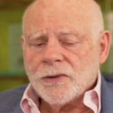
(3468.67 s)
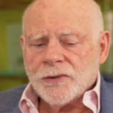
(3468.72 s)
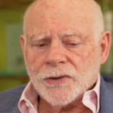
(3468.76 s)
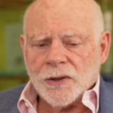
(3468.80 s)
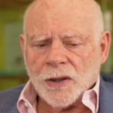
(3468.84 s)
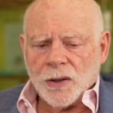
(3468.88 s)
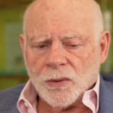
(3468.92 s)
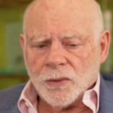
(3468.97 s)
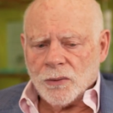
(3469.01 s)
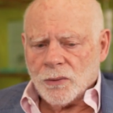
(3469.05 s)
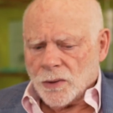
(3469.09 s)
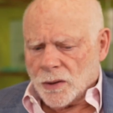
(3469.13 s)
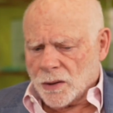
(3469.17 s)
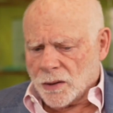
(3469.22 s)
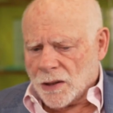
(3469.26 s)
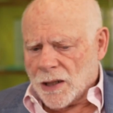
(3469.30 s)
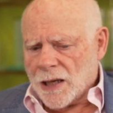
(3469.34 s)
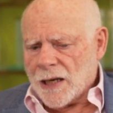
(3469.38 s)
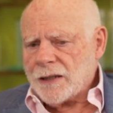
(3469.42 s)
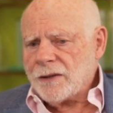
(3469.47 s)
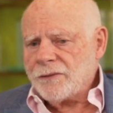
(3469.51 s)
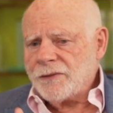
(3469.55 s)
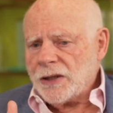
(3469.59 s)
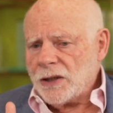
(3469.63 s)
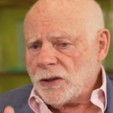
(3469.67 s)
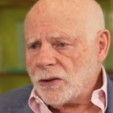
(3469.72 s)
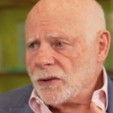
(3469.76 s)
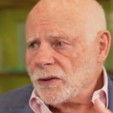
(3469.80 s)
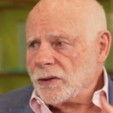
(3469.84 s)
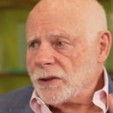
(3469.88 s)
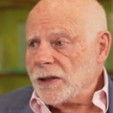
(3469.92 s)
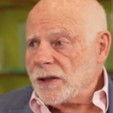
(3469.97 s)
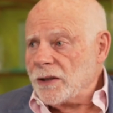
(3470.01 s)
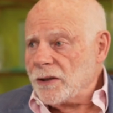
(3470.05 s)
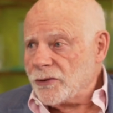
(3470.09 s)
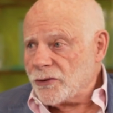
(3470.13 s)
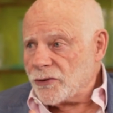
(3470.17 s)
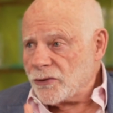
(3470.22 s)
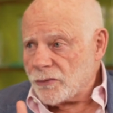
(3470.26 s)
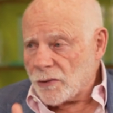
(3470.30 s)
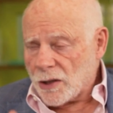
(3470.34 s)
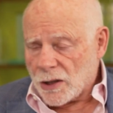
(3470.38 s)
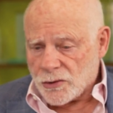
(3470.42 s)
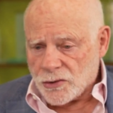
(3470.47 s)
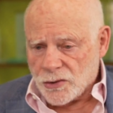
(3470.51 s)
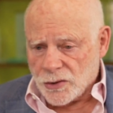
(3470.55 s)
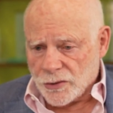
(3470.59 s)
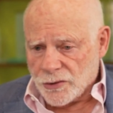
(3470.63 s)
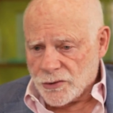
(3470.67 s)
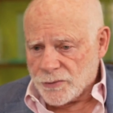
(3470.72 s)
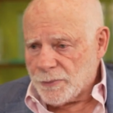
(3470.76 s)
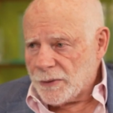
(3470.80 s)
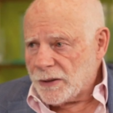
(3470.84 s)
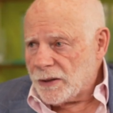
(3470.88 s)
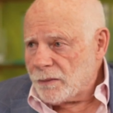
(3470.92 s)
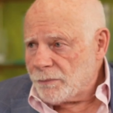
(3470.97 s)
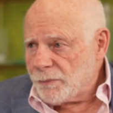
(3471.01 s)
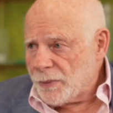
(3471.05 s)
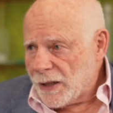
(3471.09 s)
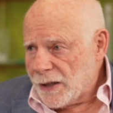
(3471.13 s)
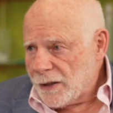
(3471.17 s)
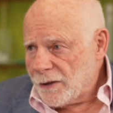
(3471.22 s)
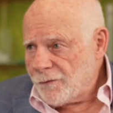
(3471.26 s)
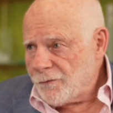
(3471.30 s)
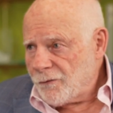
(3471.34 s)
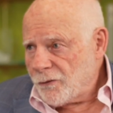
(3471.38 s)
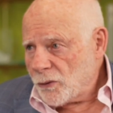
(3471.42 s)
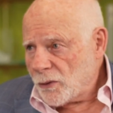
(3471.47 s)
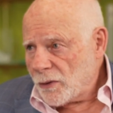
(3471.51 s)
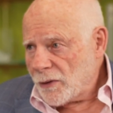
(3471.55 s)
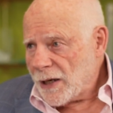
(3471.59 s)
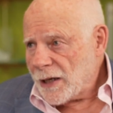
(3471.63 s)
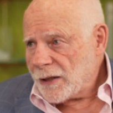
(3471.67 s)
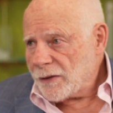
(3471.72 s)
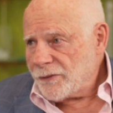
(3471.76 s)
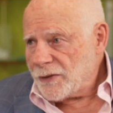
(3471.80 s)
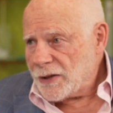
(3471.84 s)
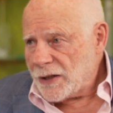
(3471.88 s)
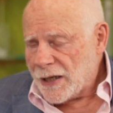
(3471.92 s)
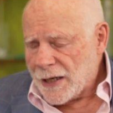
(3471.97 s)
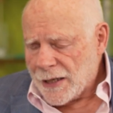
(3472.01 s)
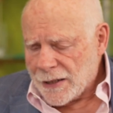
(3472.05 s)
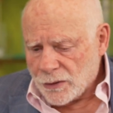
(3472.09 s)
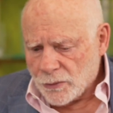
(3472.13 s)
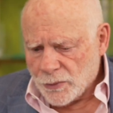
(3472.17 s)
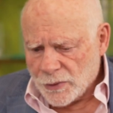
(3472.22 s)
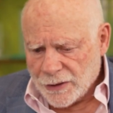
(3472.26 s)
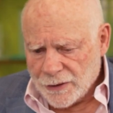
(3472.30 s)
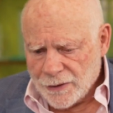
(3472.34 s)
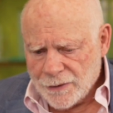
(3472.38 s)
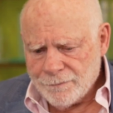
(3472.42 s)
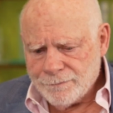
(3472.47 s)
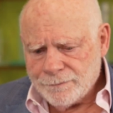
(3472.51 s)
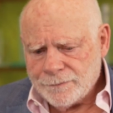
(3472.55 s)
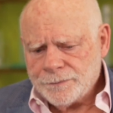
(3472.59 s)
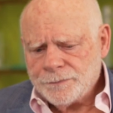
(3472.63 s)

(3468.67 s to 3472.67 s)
So a lot of the early construction is being paid for out of the equity.